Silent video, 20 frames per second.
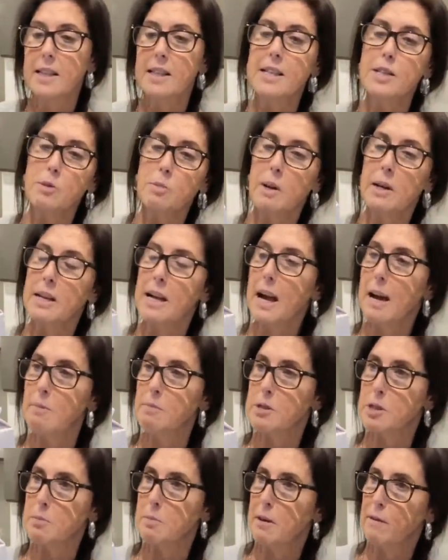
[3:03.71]
This one
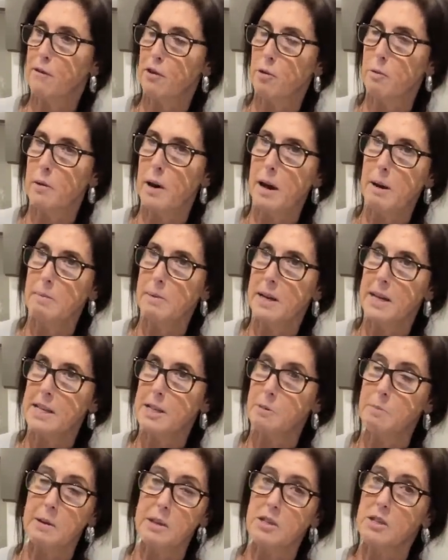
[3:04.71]
happens to be from
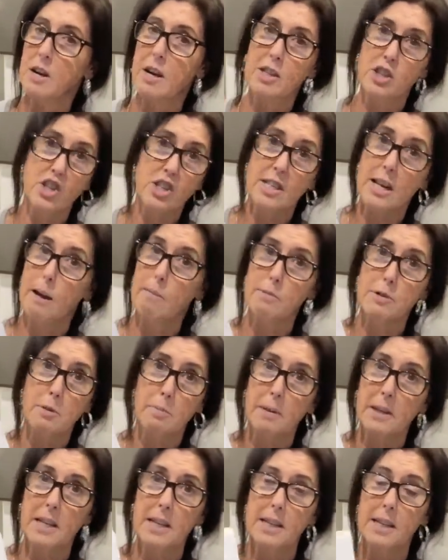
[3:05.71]
M&S because I just happened to
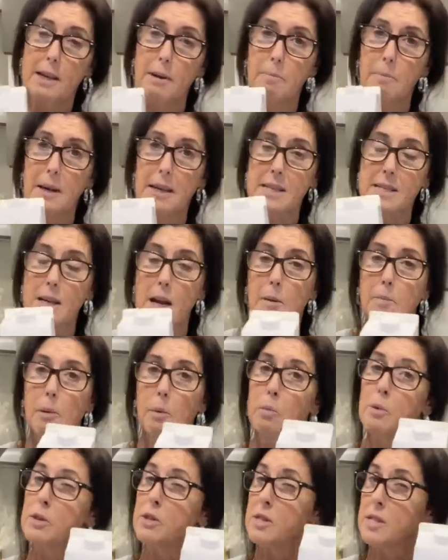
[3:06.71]
be in there and picked it up. I
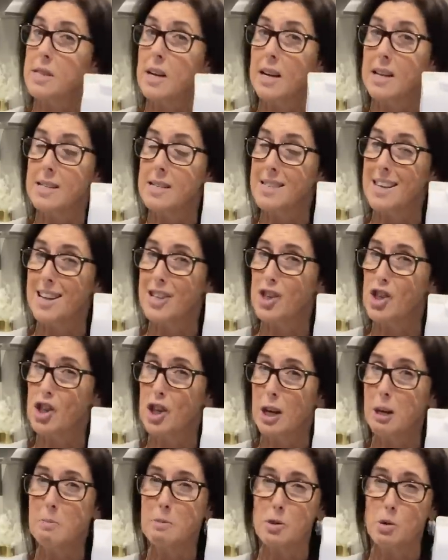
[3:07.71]
wouldn't say it's that
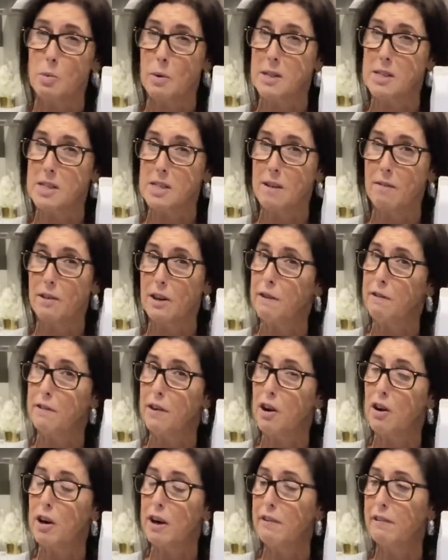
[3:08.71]
cheap. It's
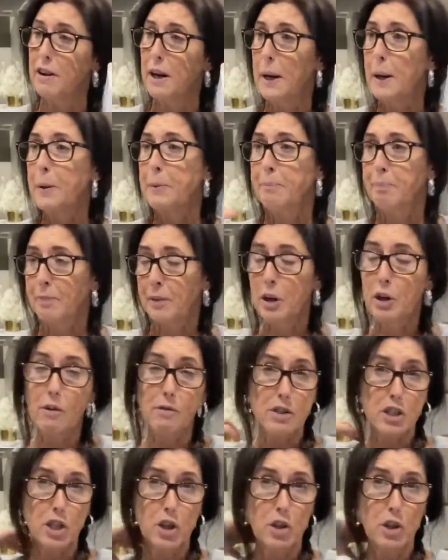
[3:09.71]
£1.75. And
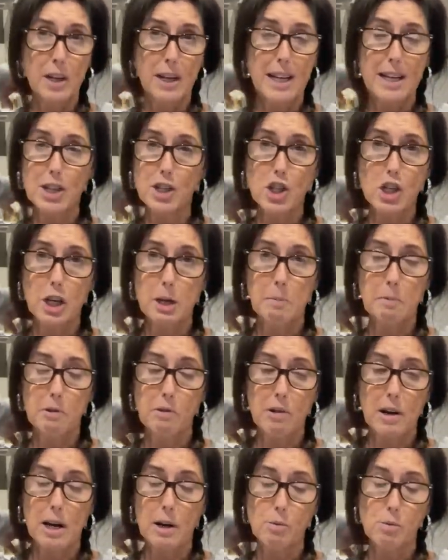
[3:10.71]
obviously you can get it
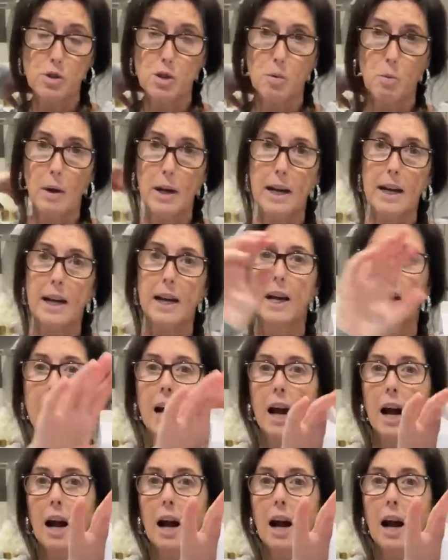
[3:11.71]
cheaper elsewhere.